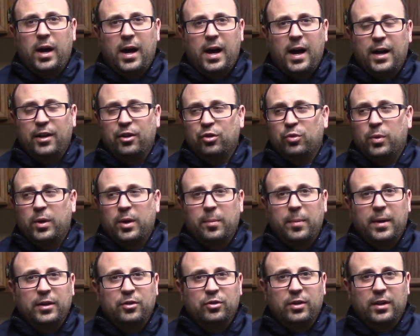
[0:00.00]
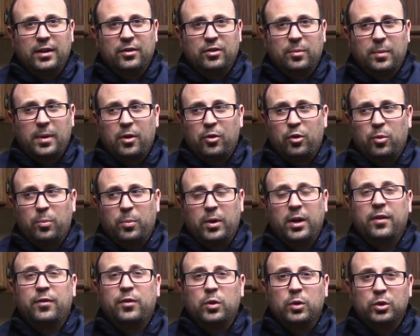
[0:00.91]
I just want to make sure to get something out there. But
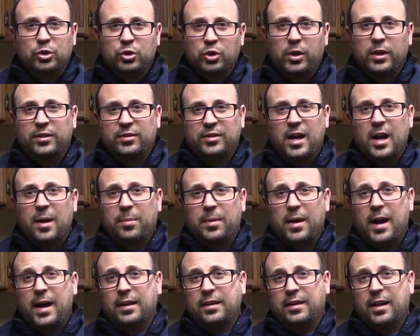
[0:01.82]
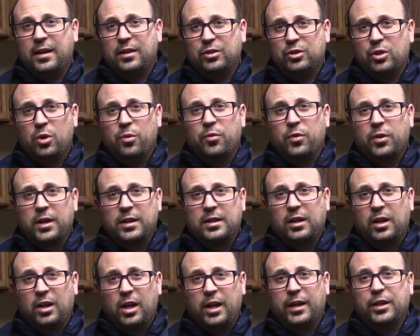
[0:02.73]
if you enjoy Saab content, don't forget to
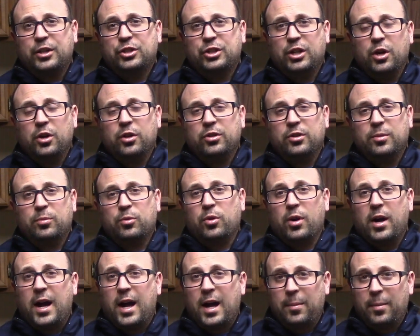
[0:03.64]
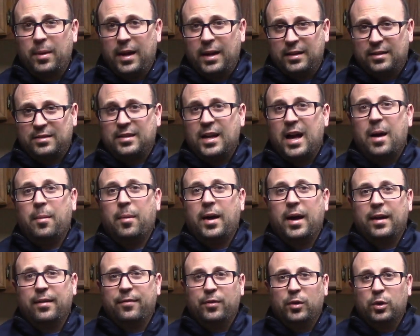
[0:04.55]
like, share, and subscribe. And Saab
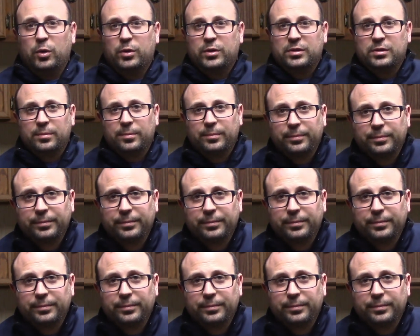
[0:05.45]
on, folks.